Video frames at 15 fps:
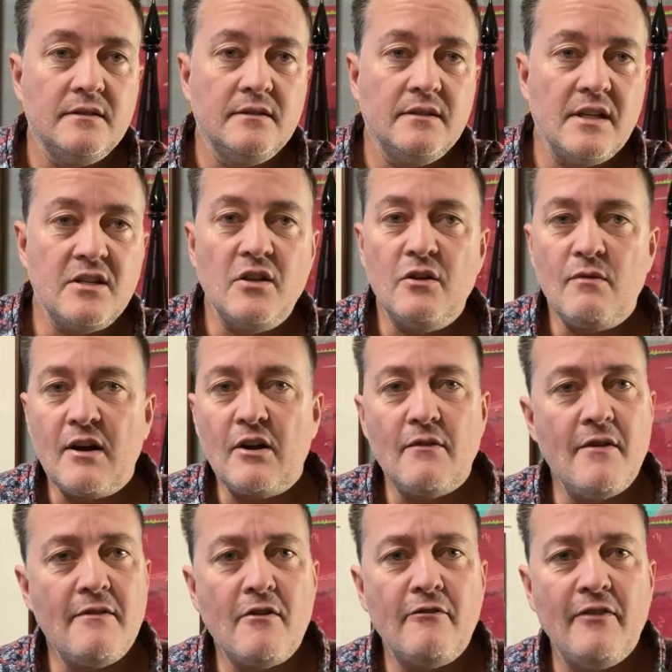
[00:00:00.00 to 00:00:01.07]
That's the only record I've
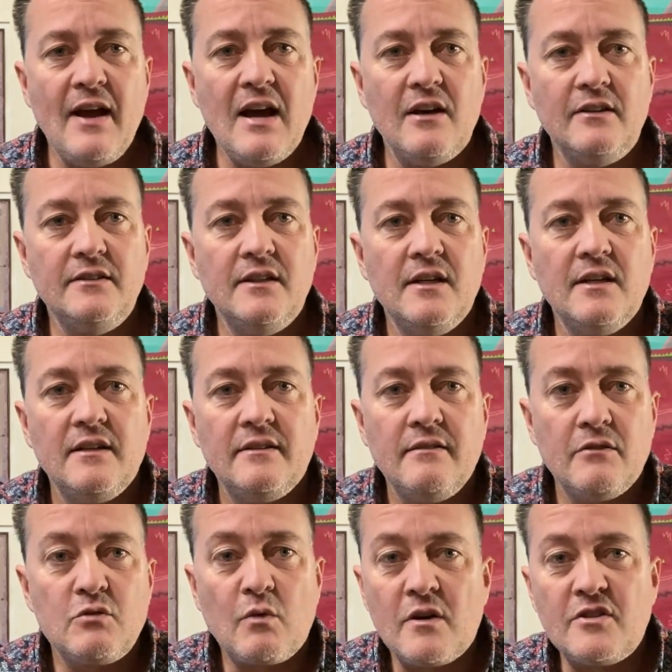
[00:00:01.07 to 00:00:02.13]
ever found that
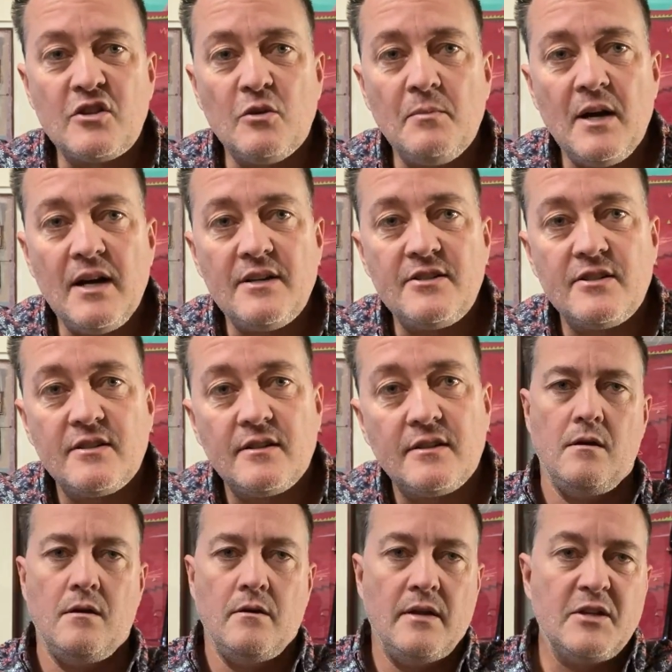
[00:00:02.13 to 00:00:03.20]
was worth so much.
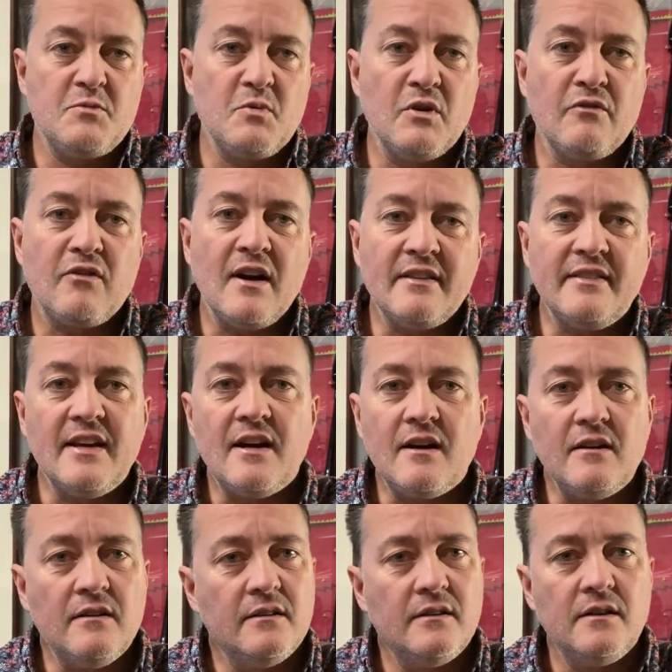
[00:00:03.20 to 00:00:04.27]
Well, that's proof right
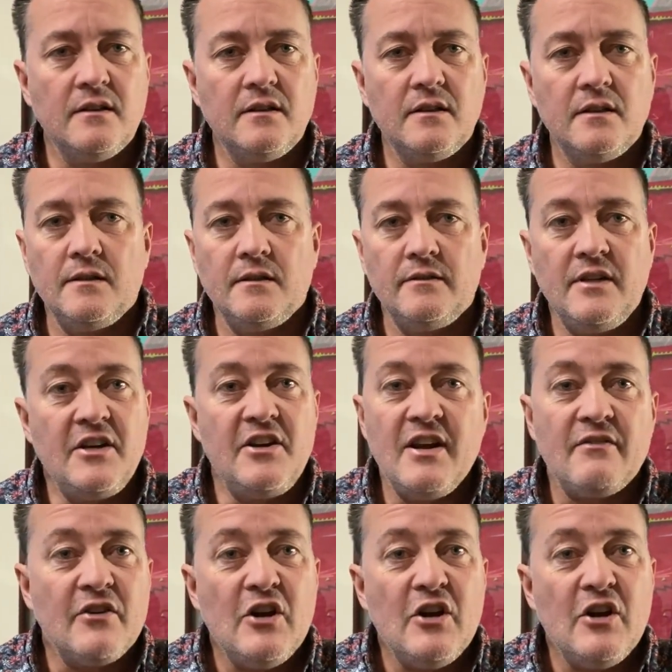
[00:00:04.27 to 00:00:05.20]
there that you never